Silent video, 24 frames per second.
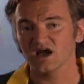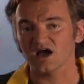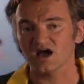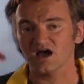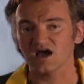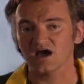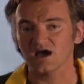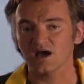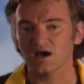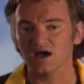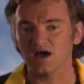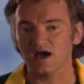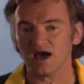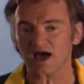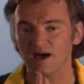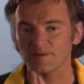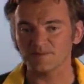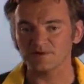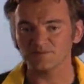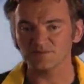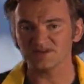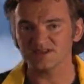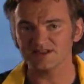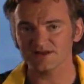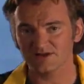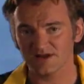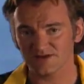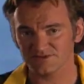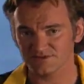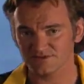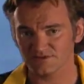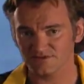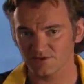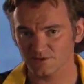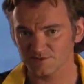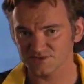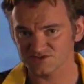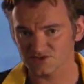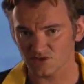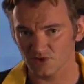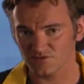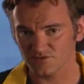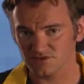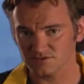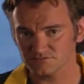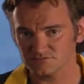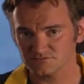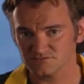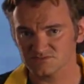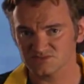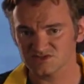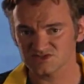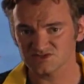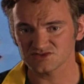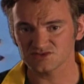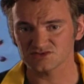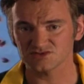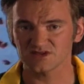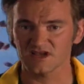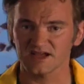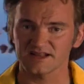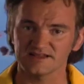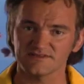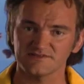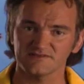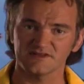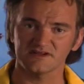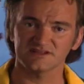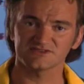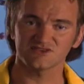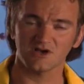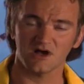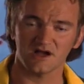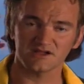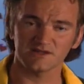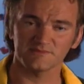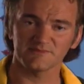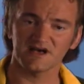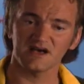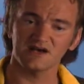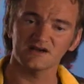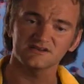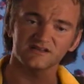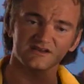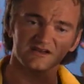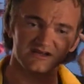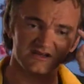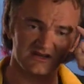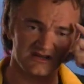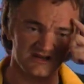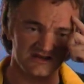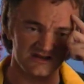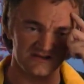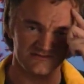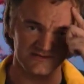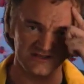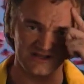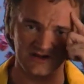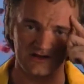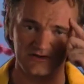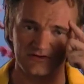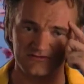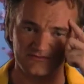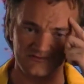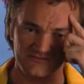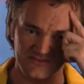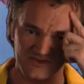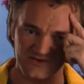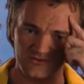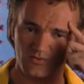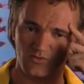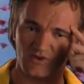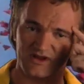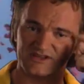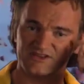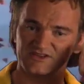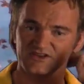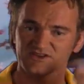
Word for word: Uh, I'm going to be here after the film is over to kind of uh, talk about uh, you know what